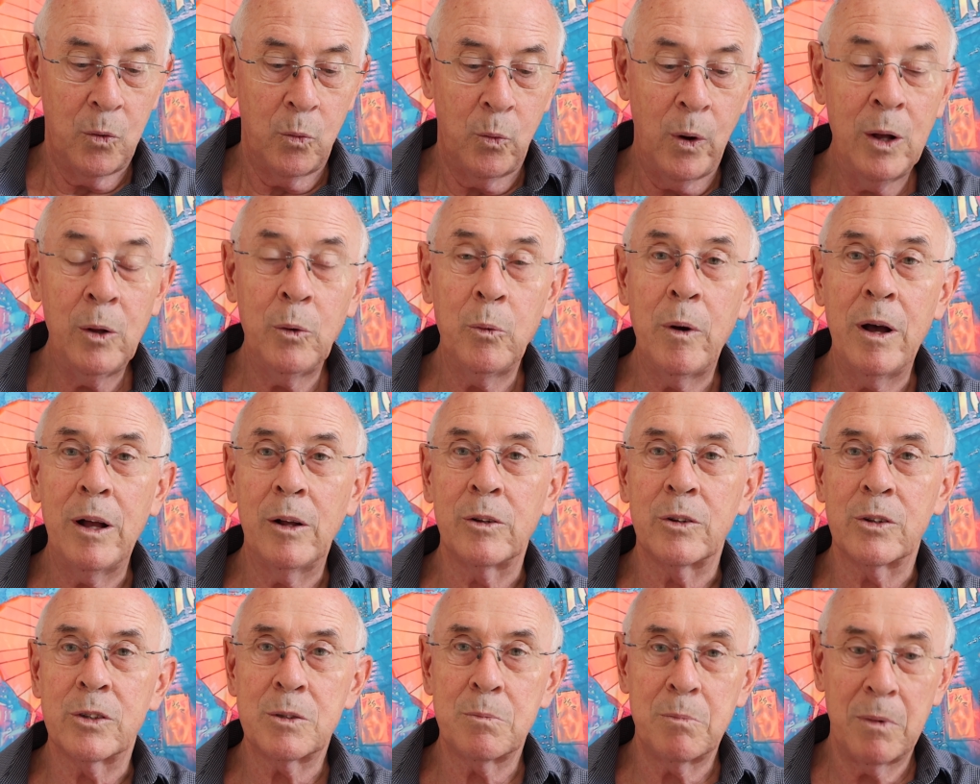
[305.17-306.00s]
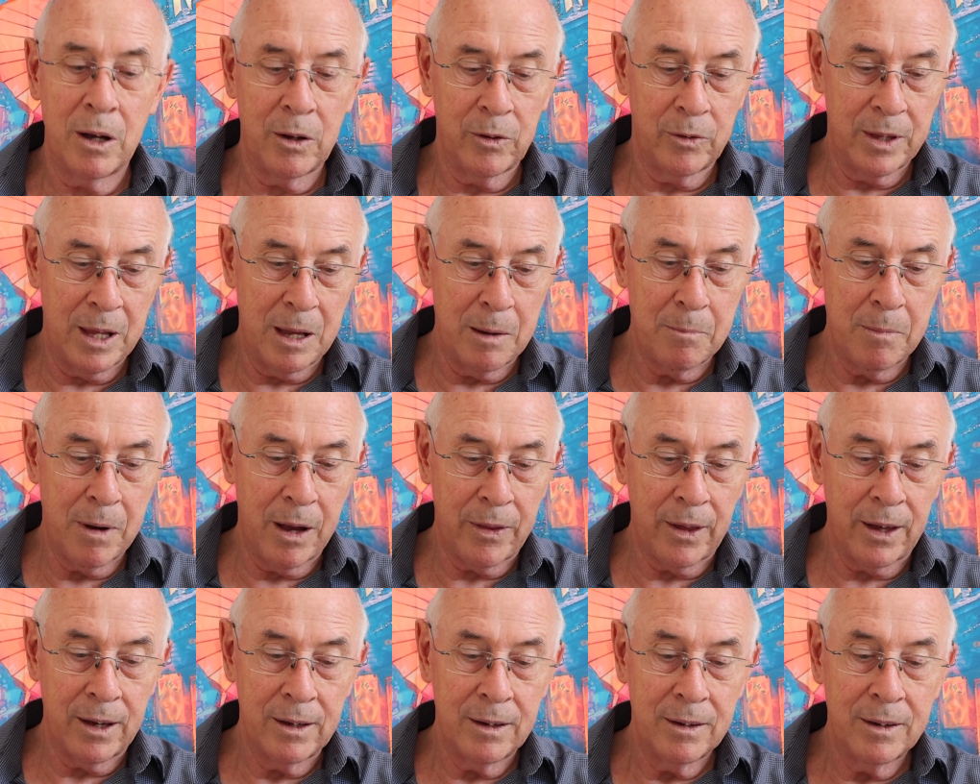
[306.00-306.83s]
"Well, well," smiled their
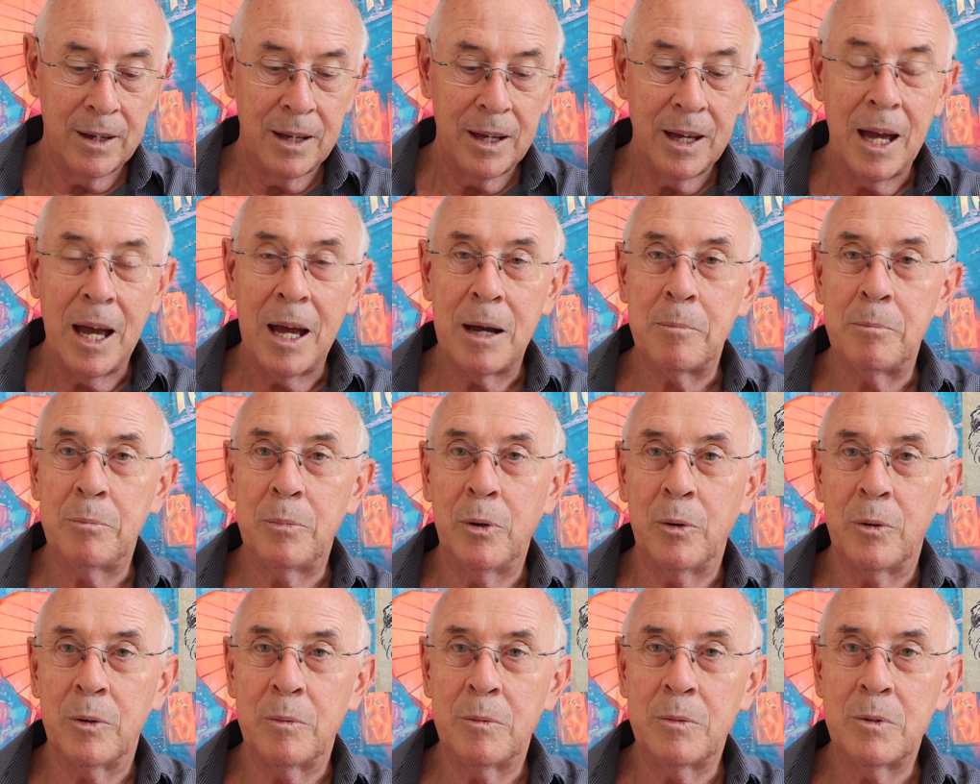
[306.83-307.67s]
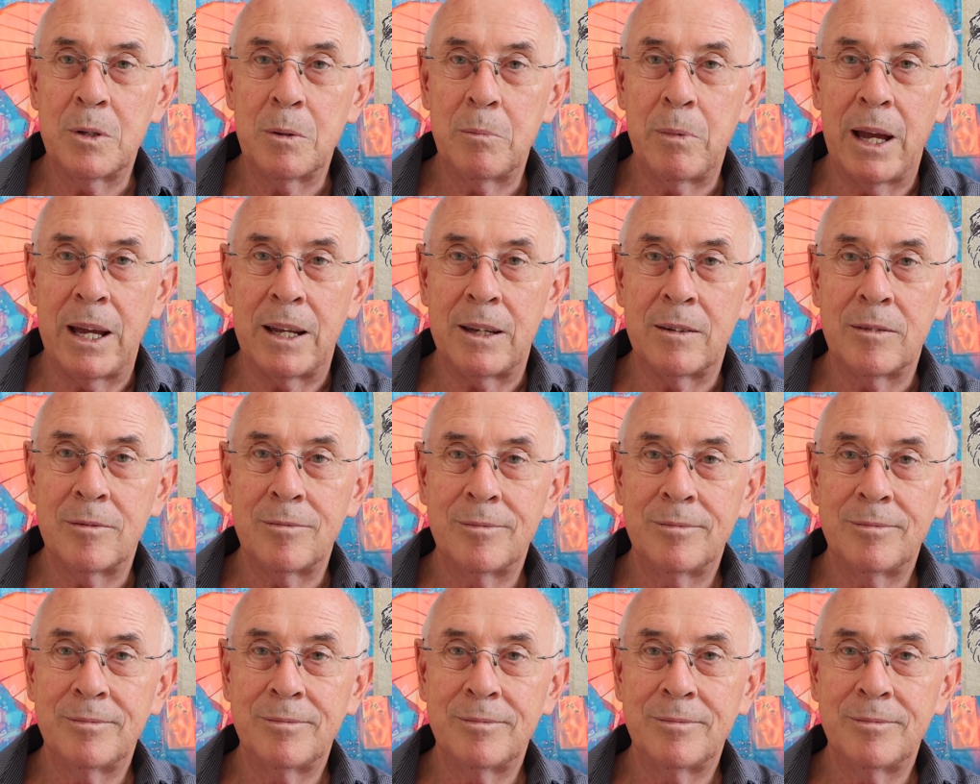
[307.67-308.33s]
mother and put them to bed.